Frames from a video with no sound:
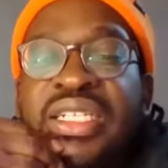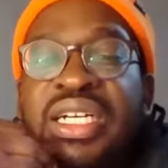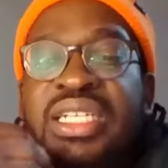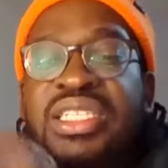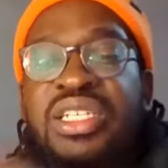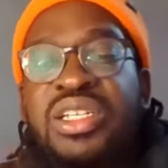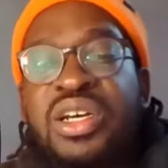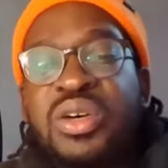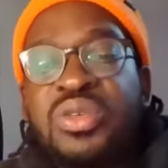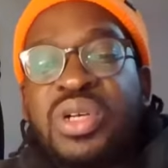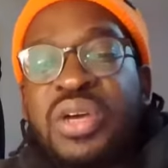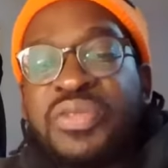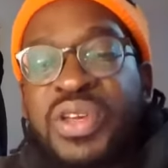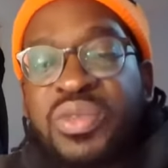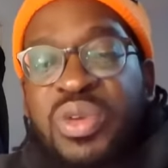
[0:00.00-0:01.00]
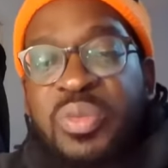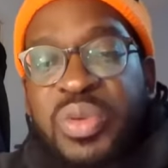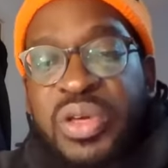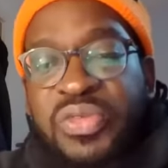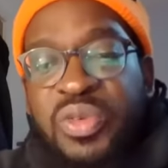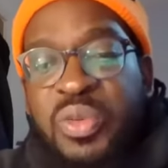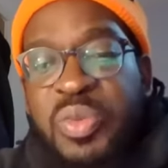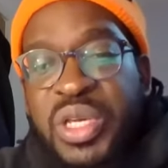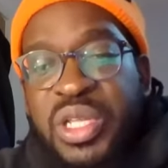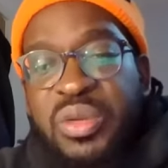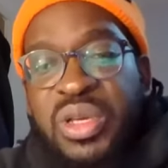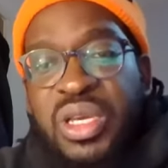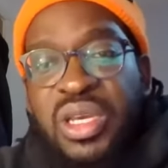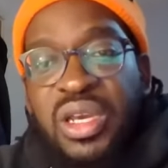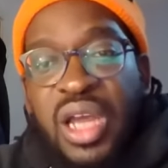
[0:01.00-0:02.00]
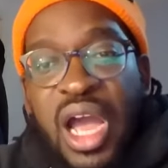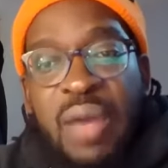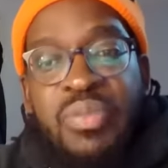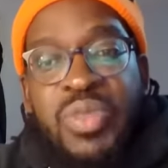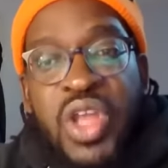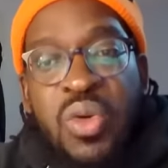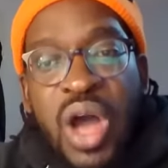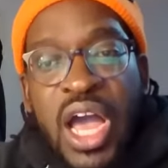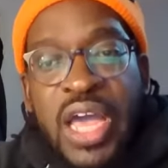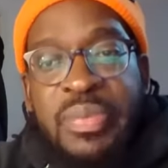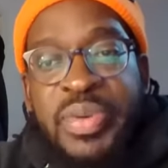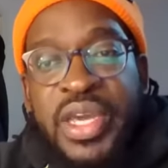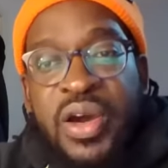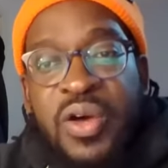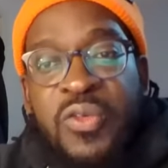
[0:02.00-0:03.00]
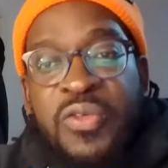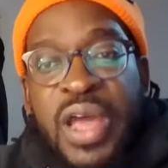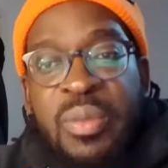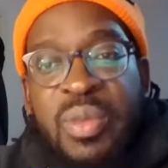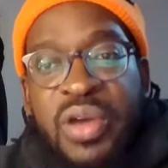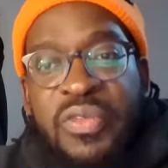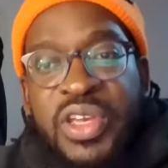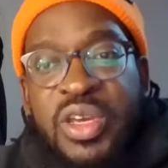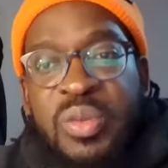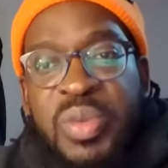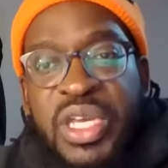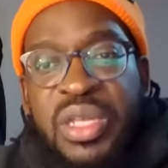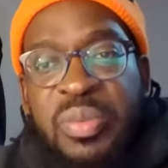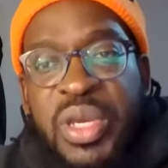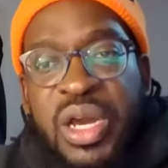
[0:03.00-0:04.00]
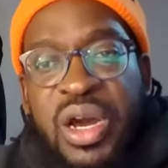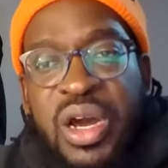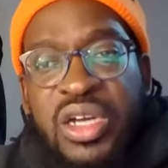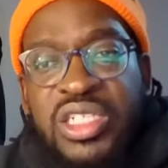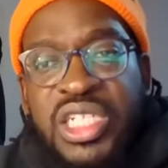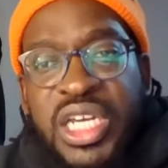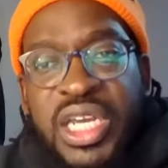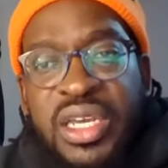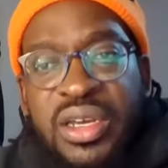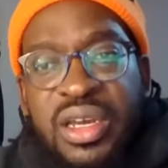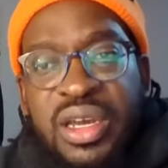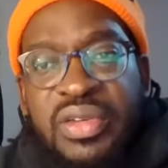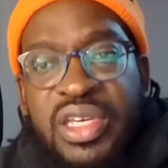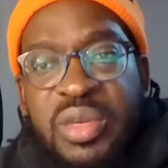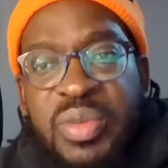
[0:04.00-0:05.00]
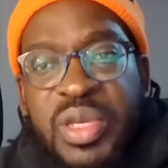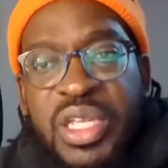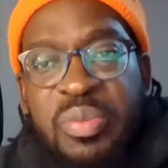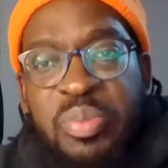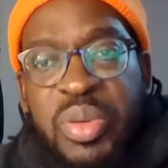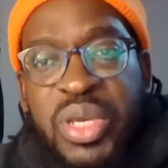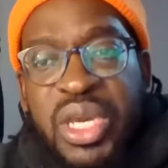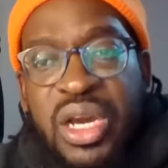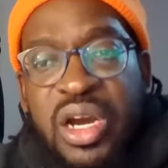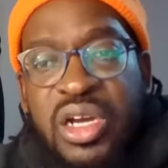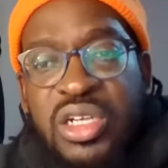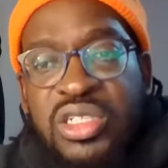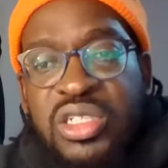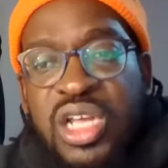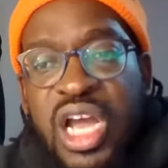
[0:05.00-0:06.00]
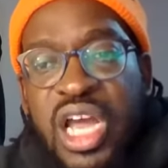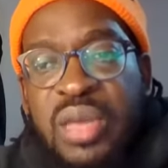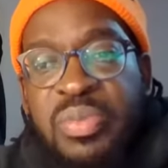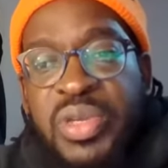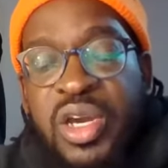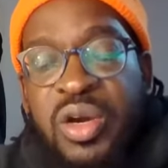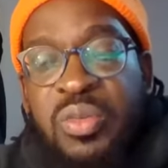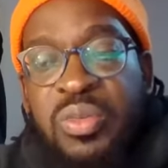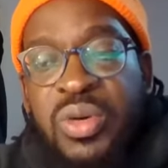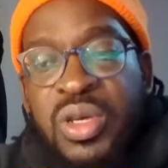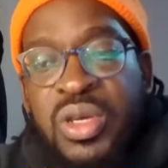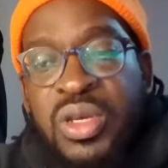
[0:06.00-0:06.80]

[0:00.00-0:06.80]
I don't know. I'm no IPL fan. I think you're being a bit harsh here. I think you're being a bit harsh on IPL.